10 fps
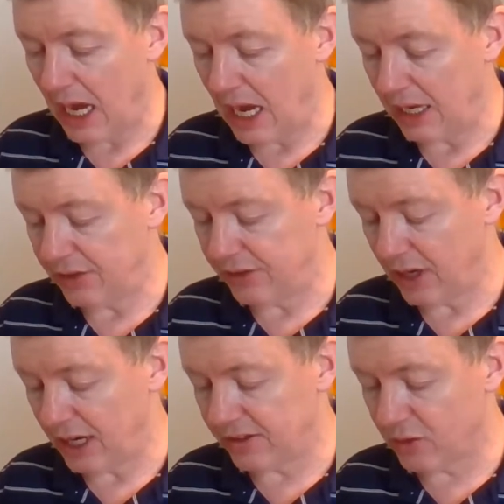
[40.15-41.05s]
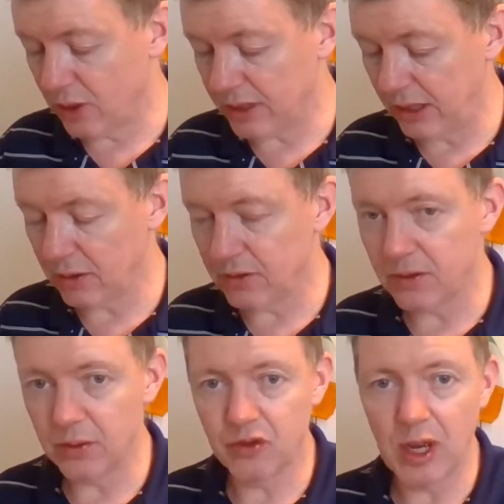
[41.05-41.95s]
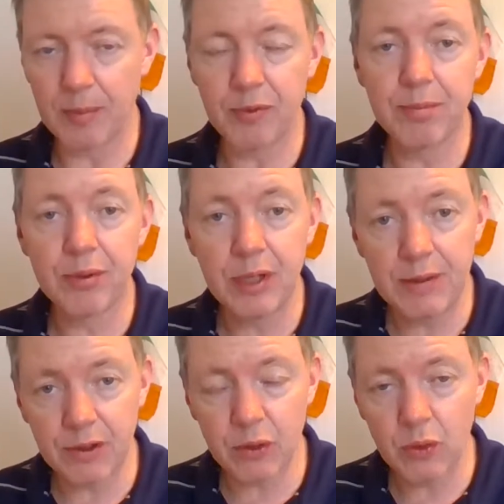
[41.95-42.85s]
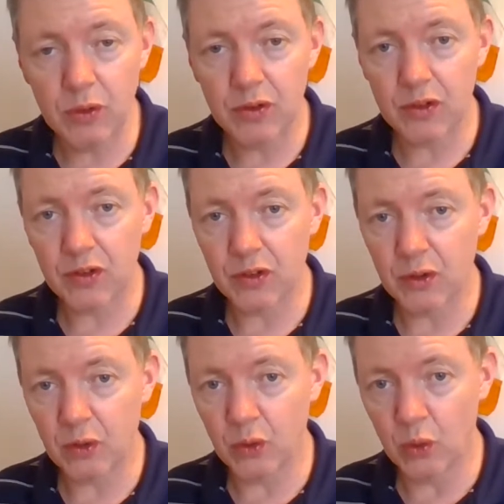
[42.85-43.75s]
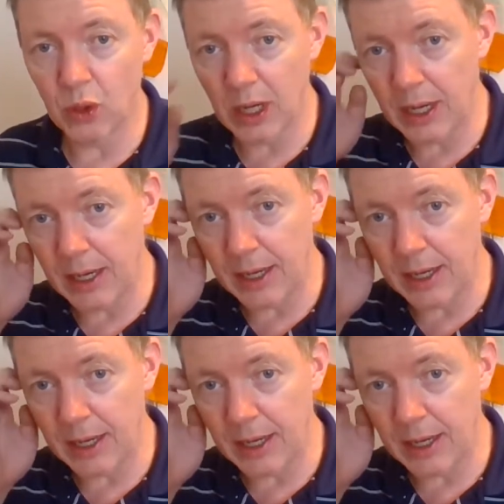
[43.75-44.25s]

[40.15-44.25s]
And let's quickly look through the chapter preview to